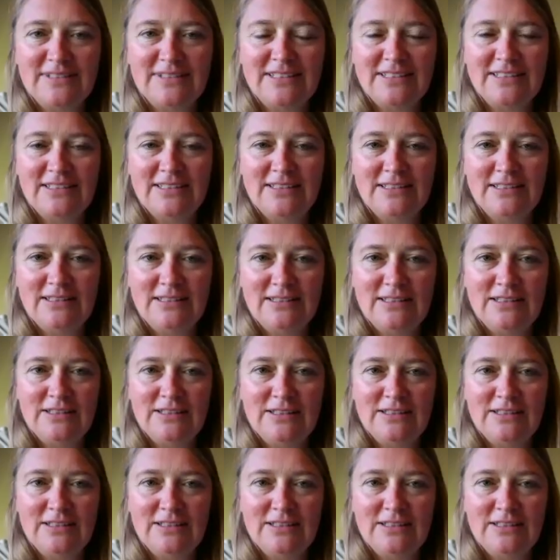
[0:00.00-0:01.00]

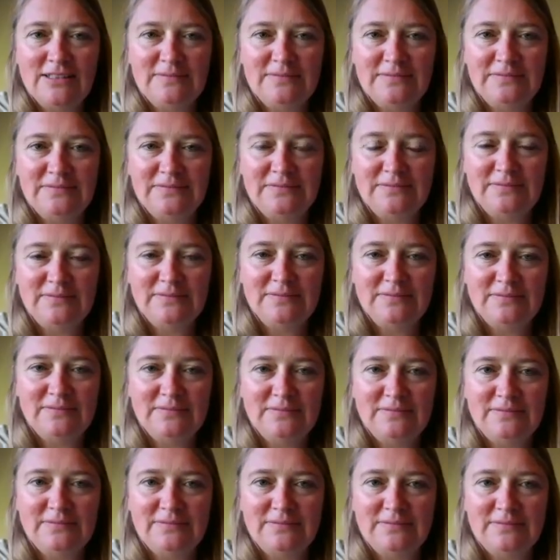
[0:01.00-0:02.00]

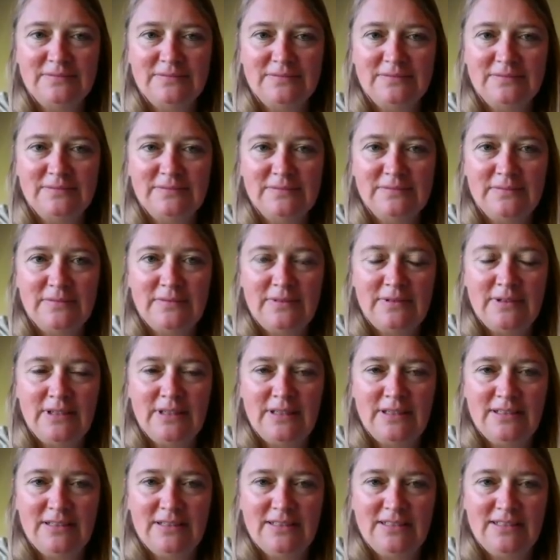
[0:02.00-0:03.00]

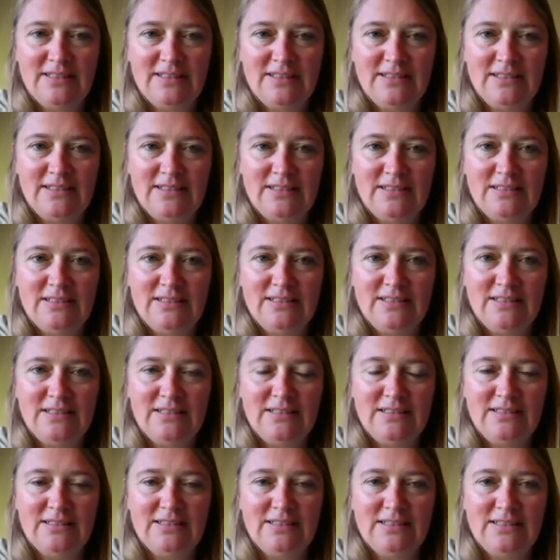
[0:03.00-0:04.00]

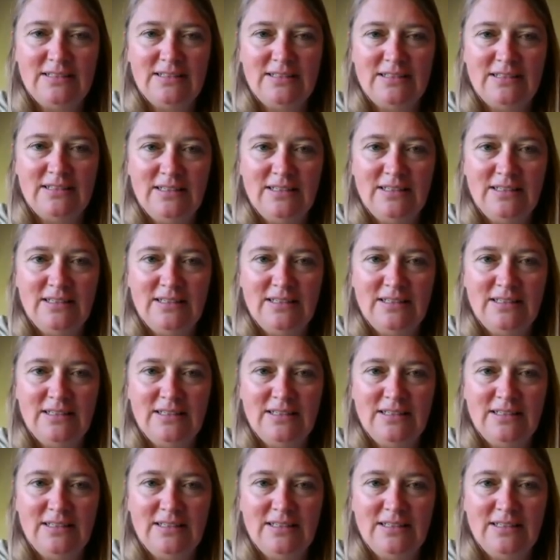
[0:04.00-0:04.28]
No words are spoken by the person on screen.